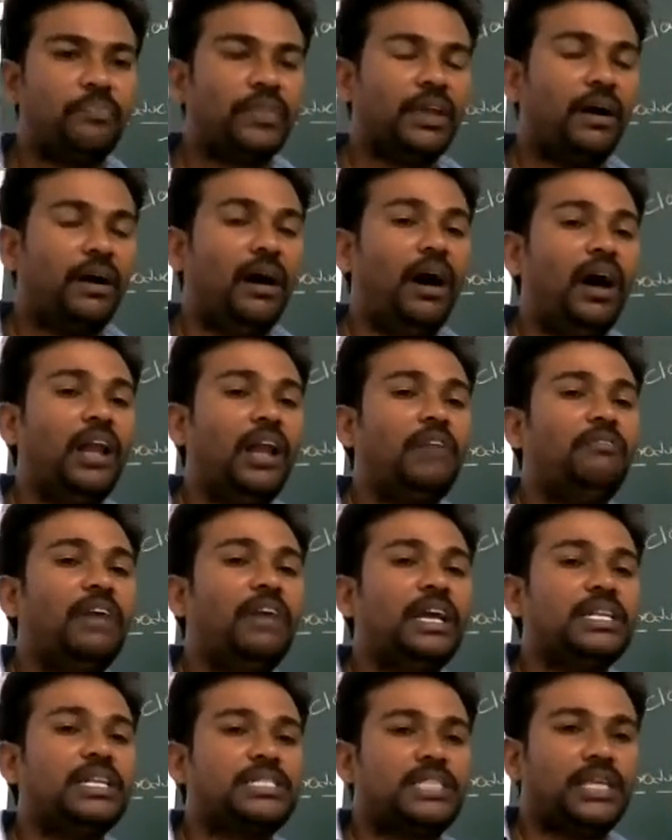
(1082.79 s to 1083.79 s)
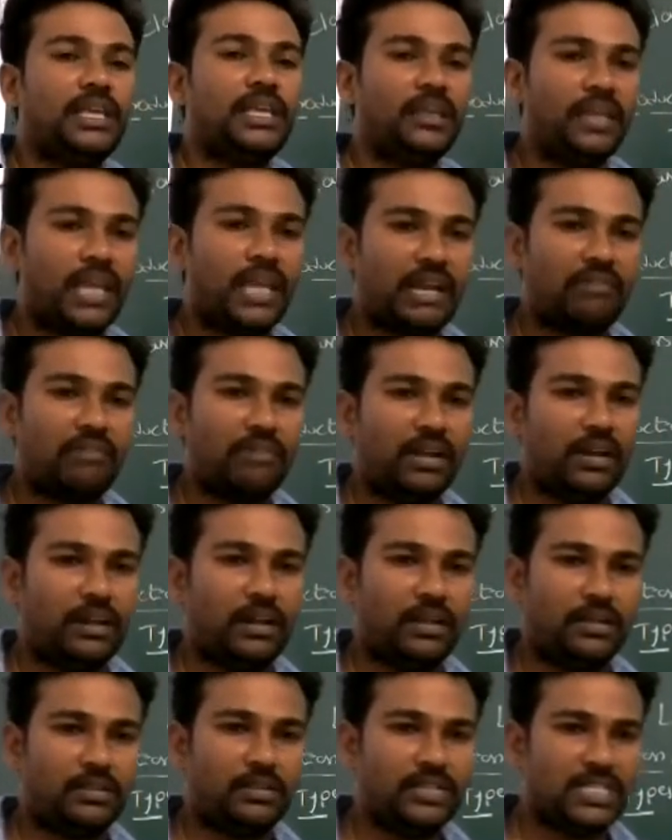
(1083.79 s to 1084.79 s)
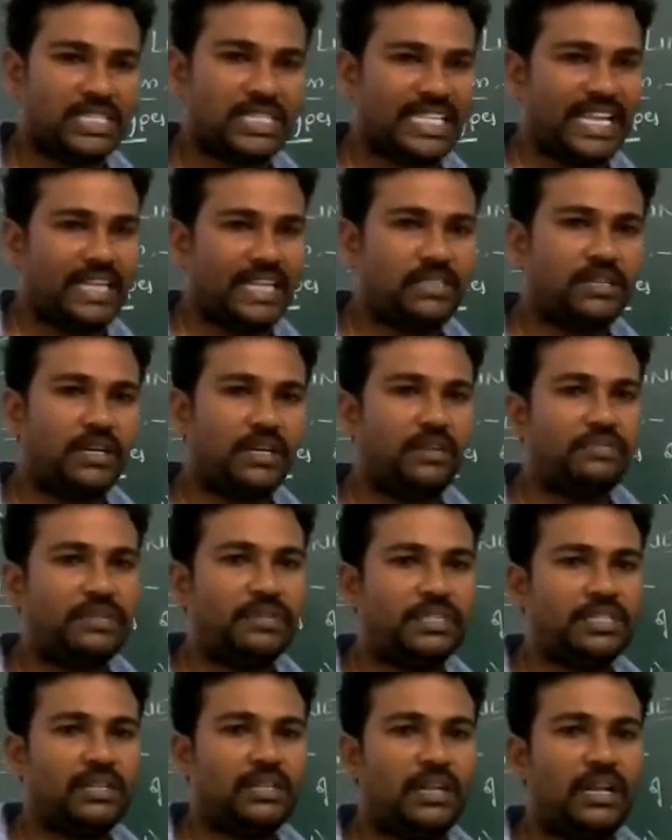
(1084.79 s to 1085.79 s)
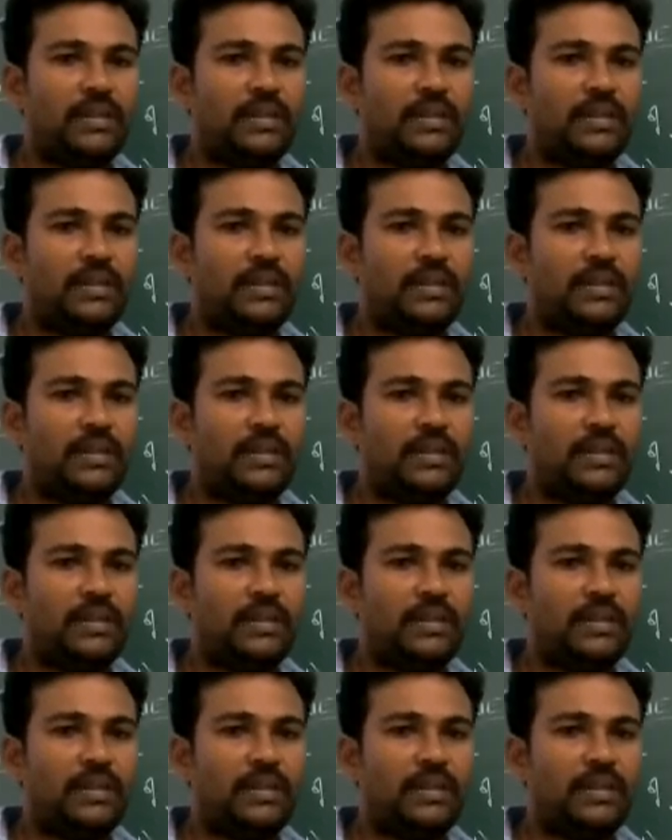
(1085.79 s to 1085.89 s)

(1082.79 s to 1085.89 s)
always equal. This is the exact definition.